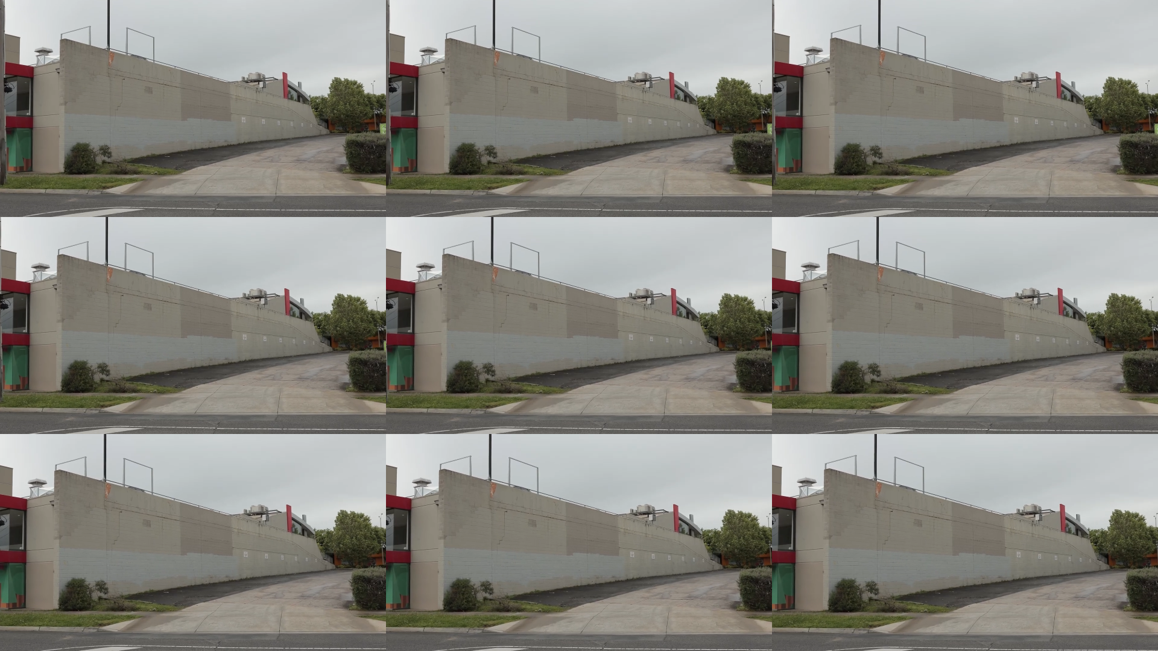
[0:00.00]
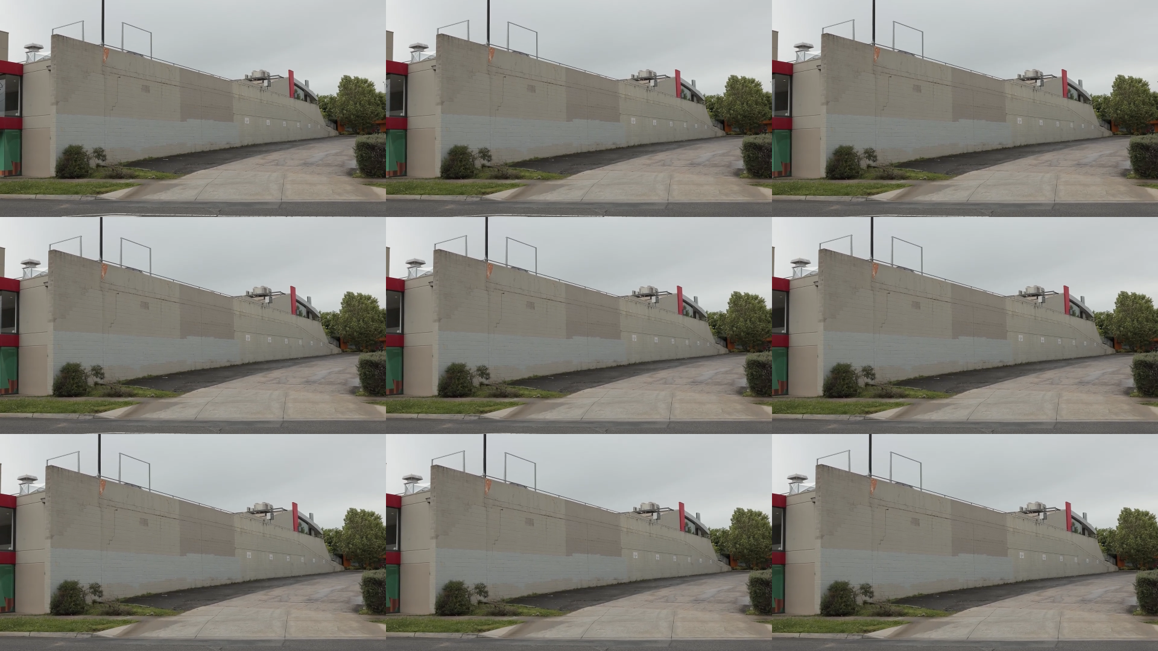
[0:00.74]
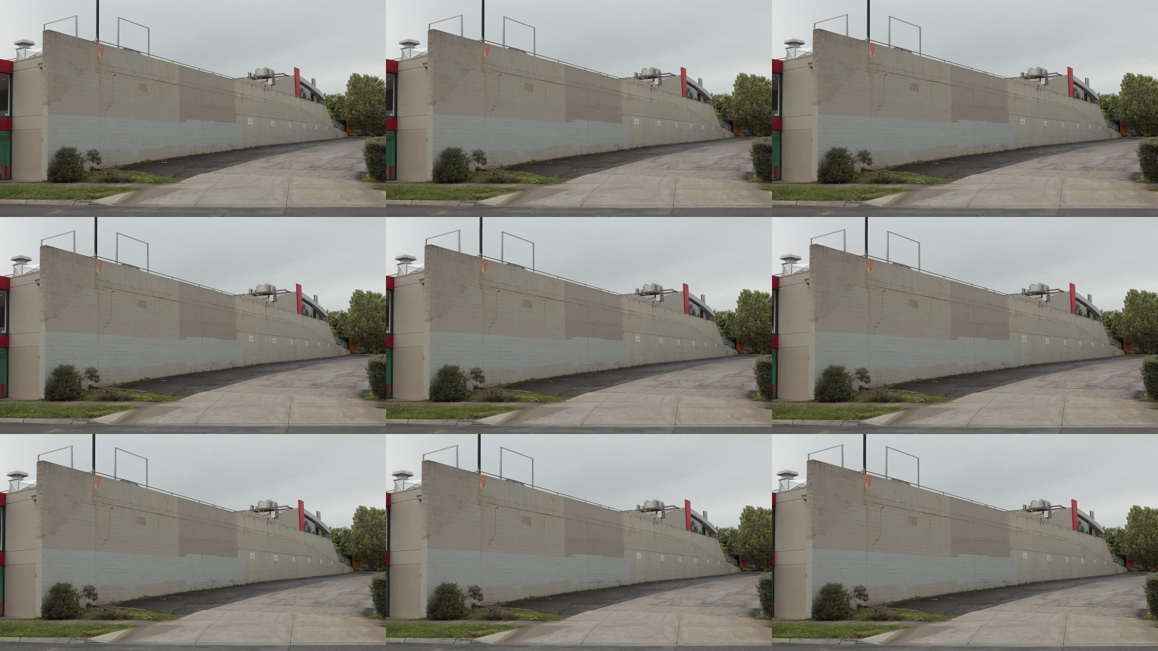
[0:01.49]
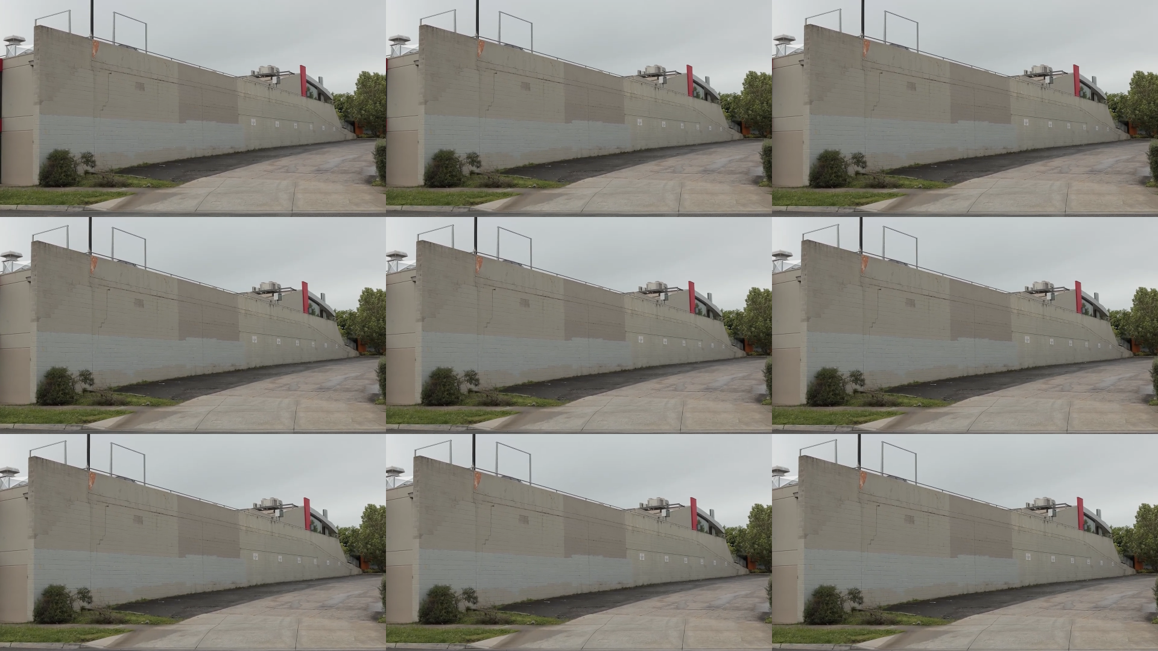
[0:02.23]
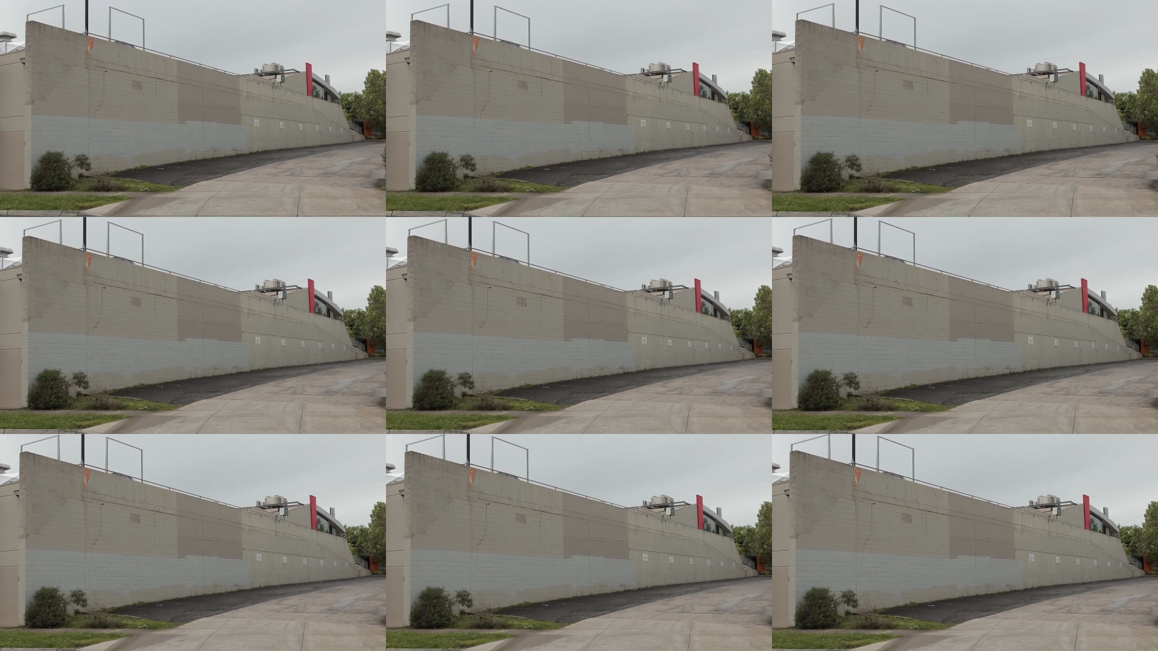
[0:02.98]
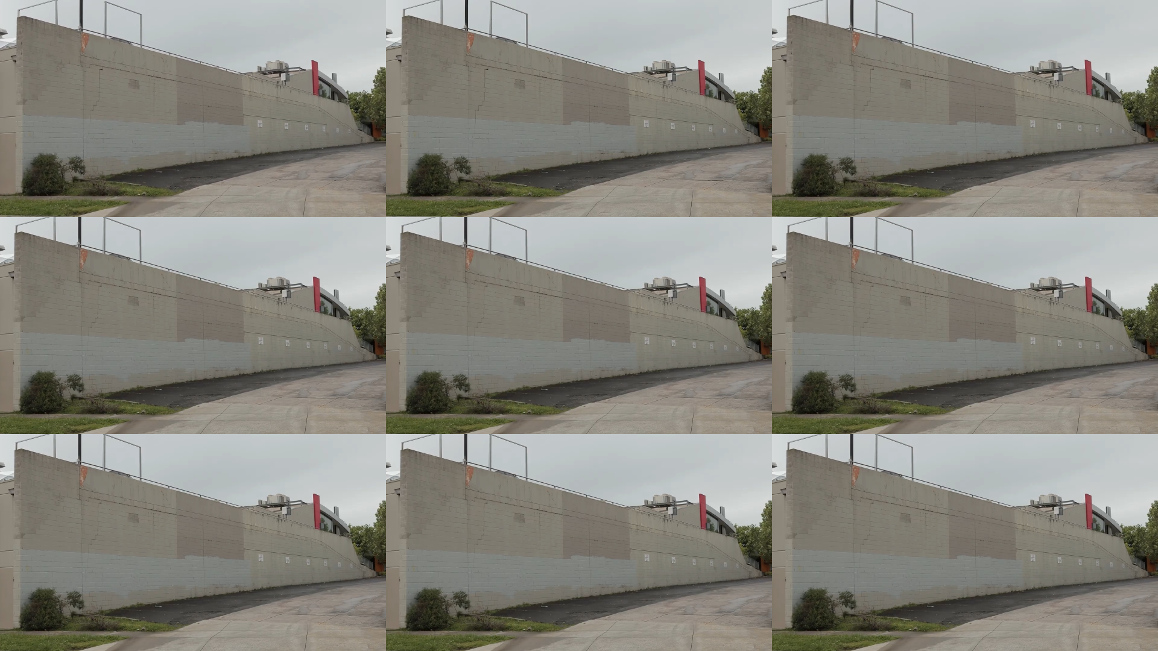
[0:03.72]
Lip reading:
(no speaker visible)